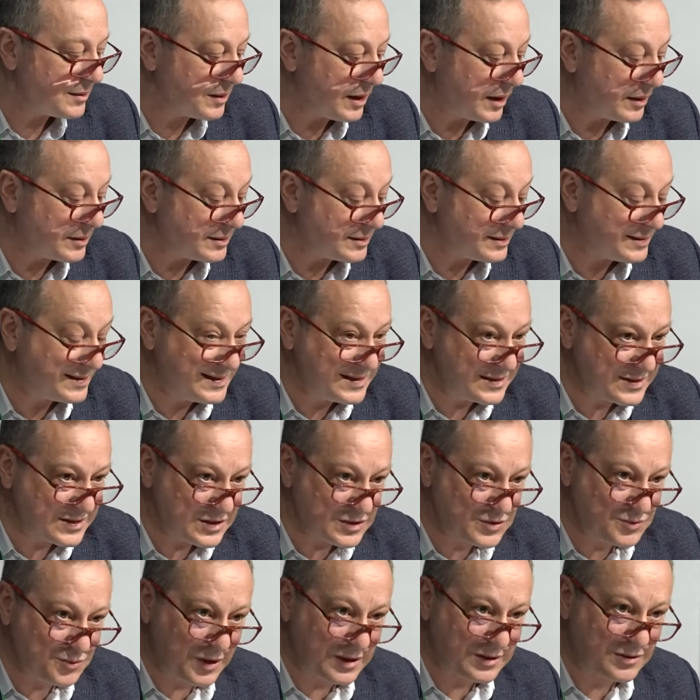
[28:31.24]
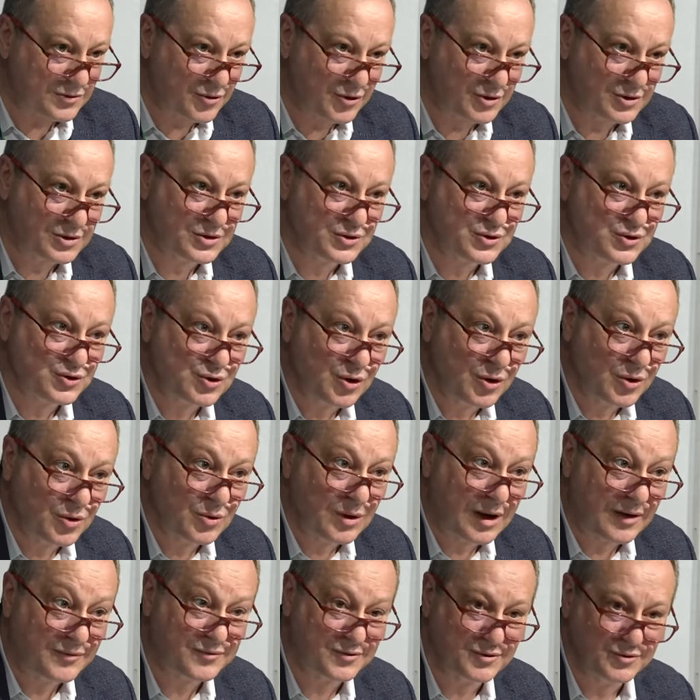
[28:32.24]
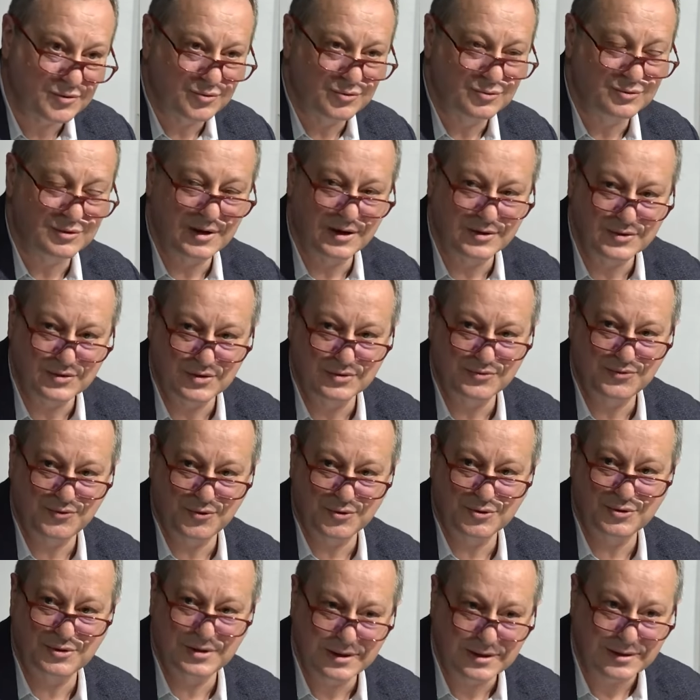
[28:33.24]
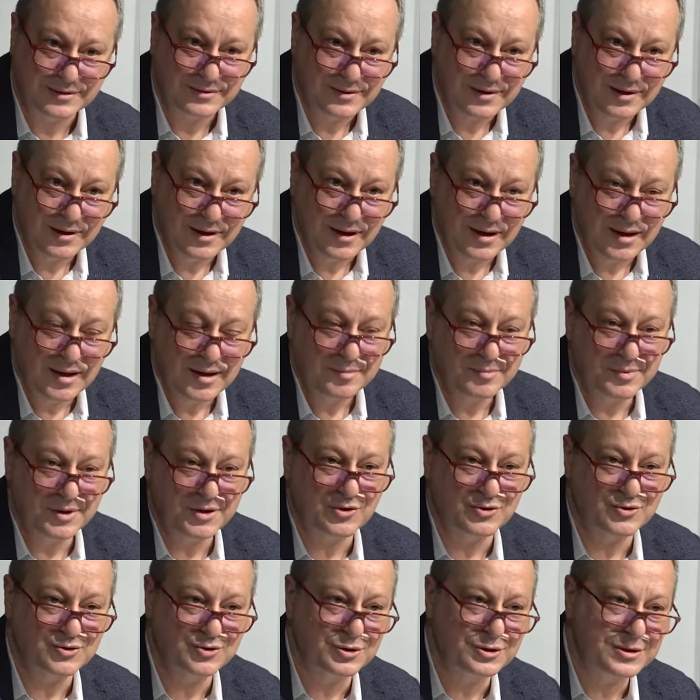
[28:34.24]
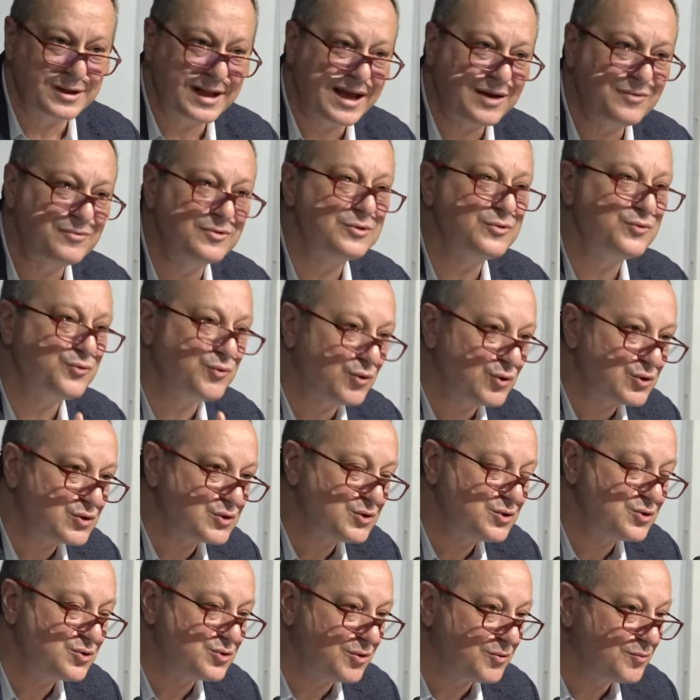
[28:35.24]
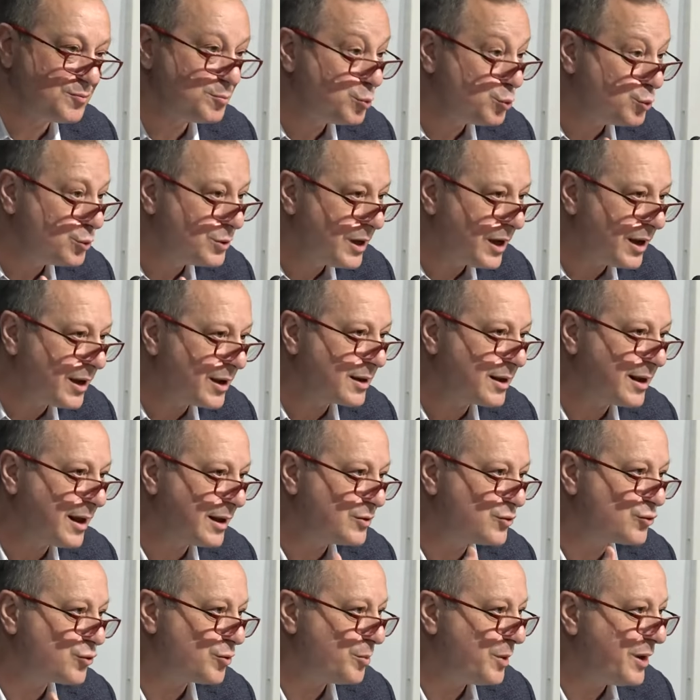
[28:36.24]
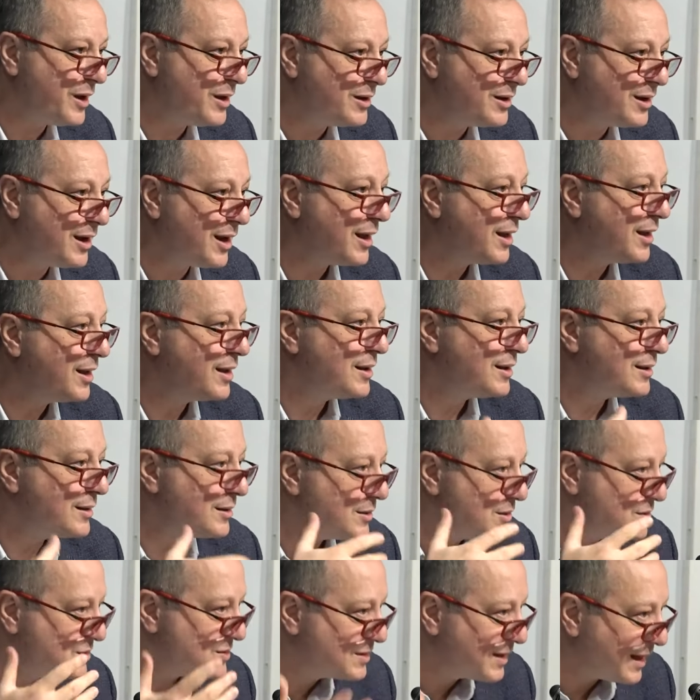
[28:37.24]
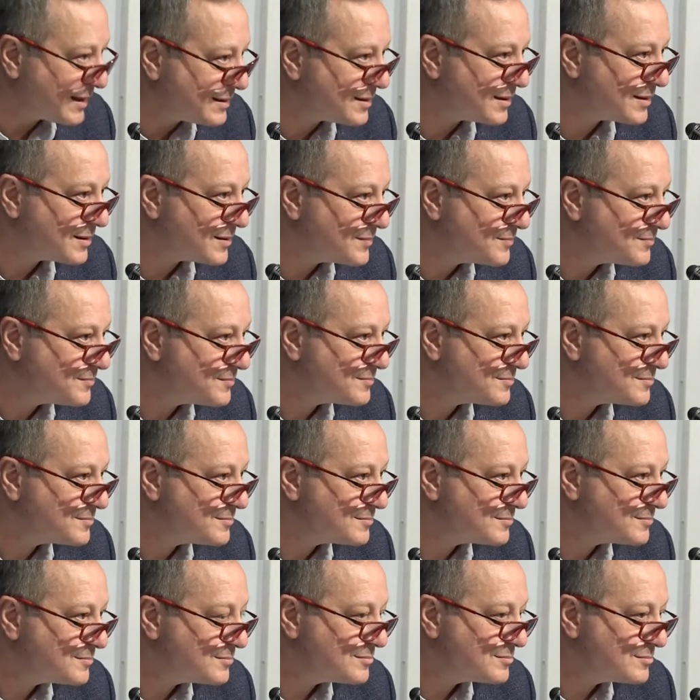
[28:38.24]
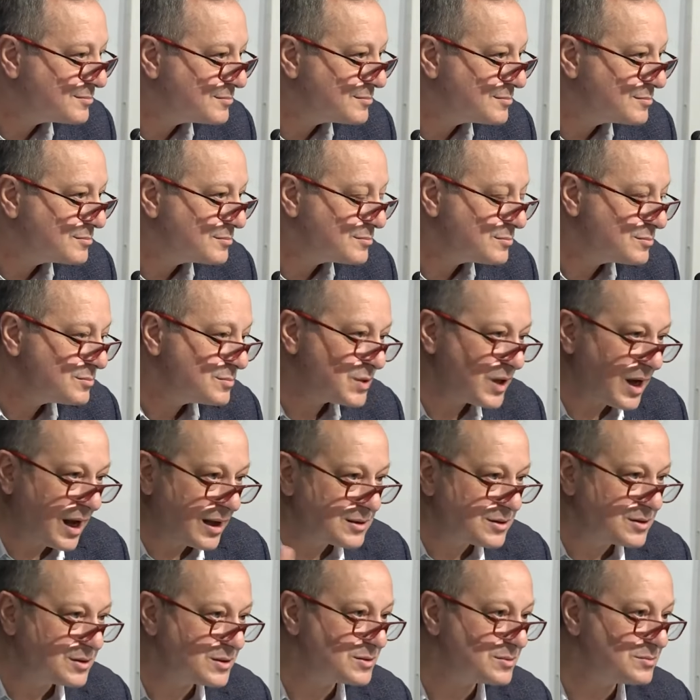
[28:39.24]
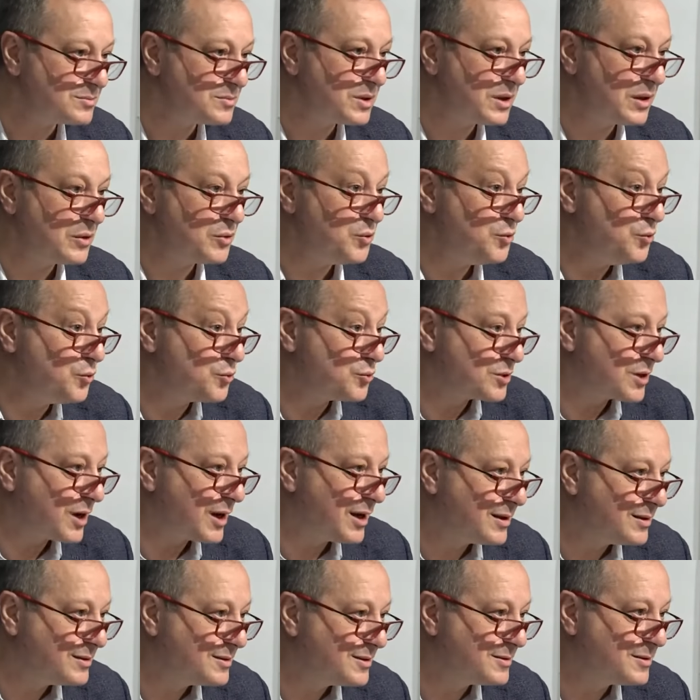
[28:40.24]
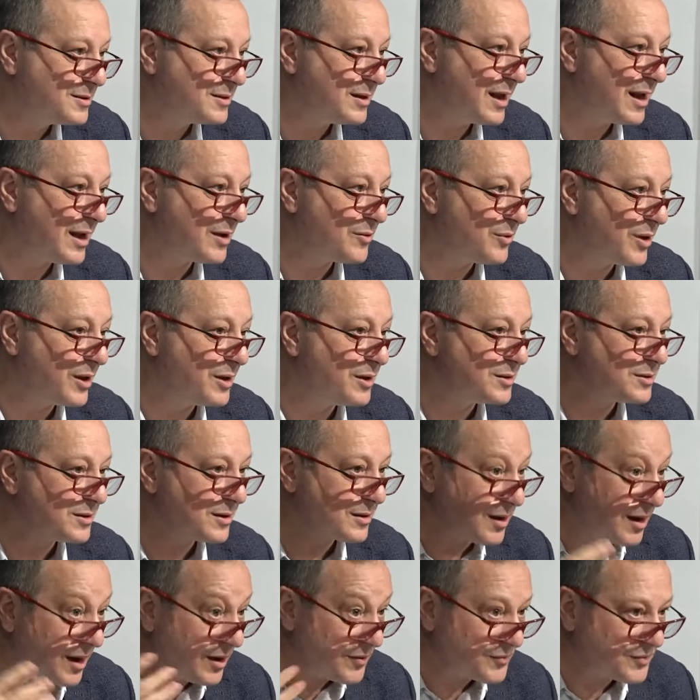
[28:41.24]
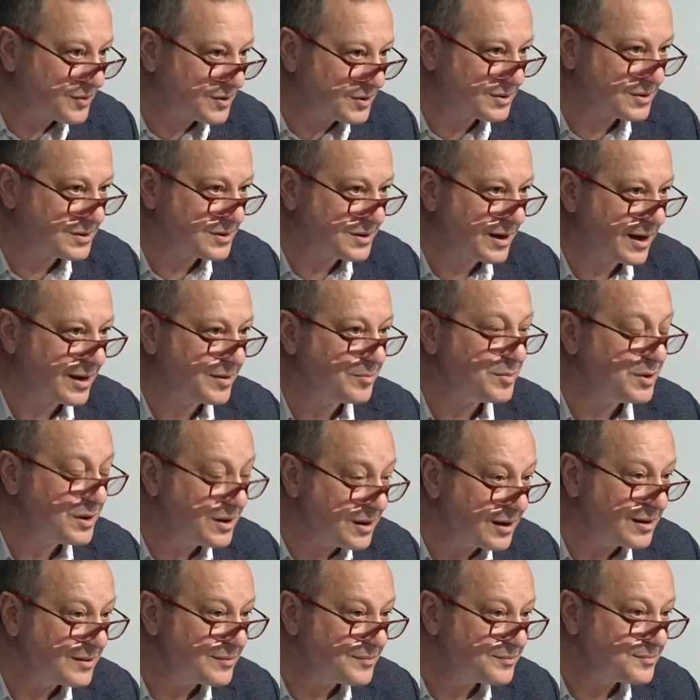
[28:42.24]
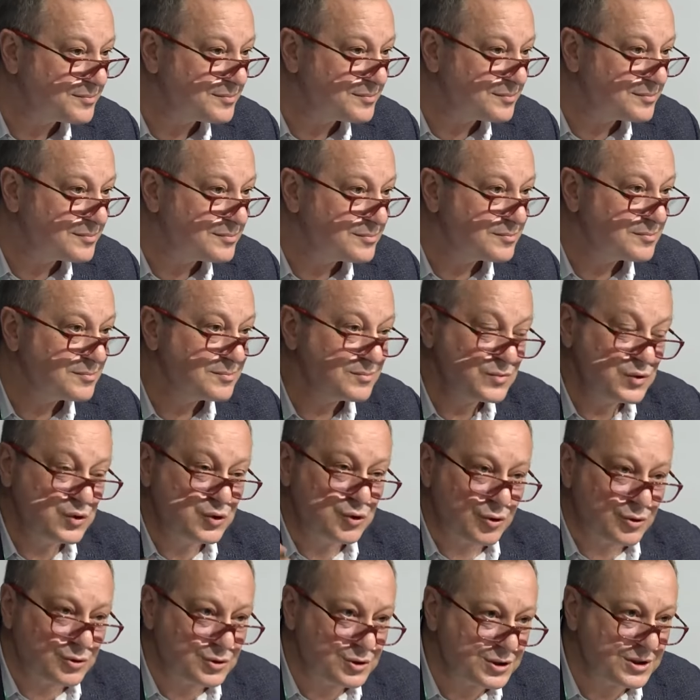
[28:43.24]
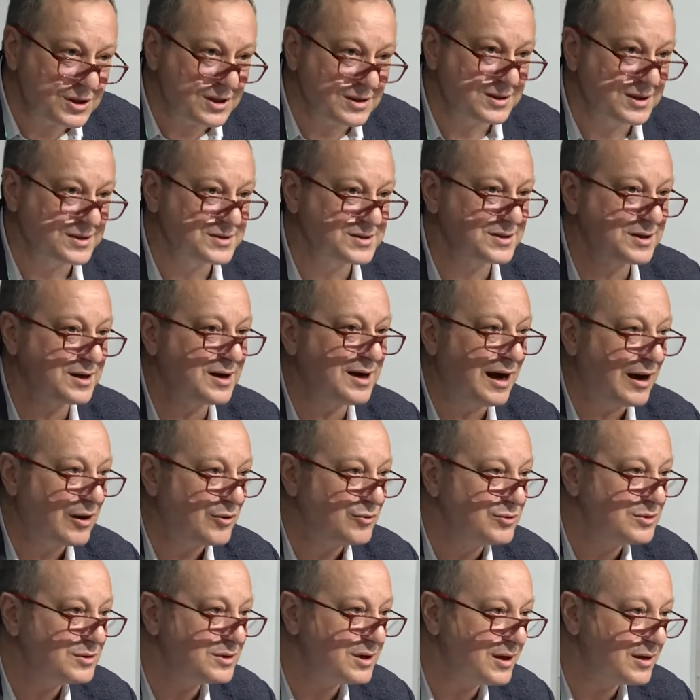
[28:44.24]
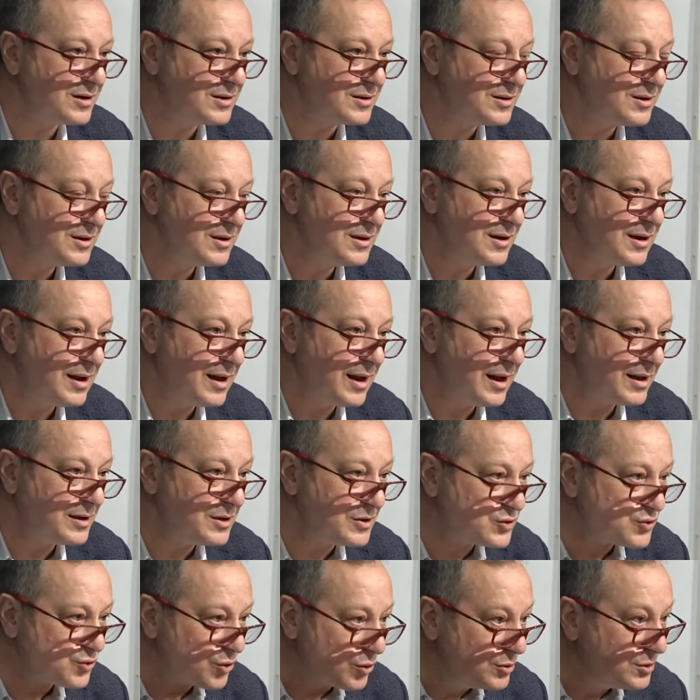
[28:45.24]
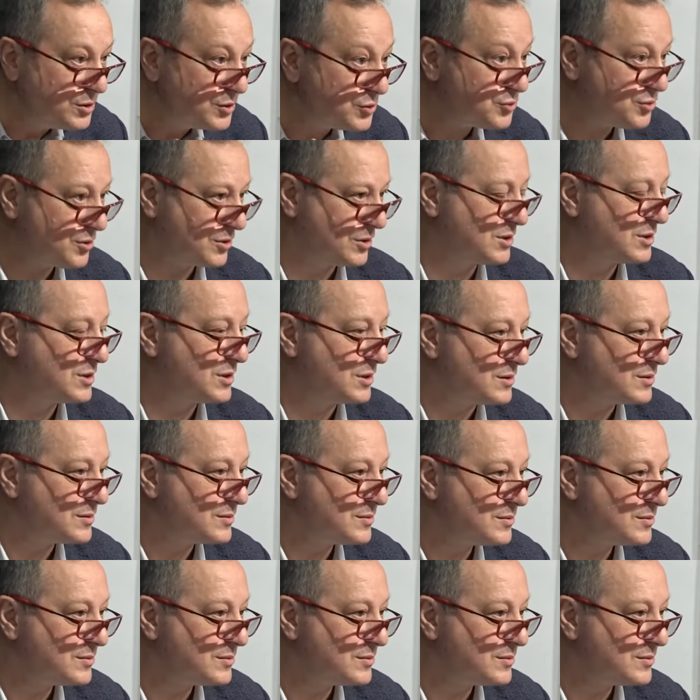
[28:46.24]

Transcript: That this is what Turkey saw after 2014, because the naval forces of Bulgaria and Romania is nothing. The other, Ukraine didn't have anything after Crimea. Georgia doesn't count there, and it's only Turkey.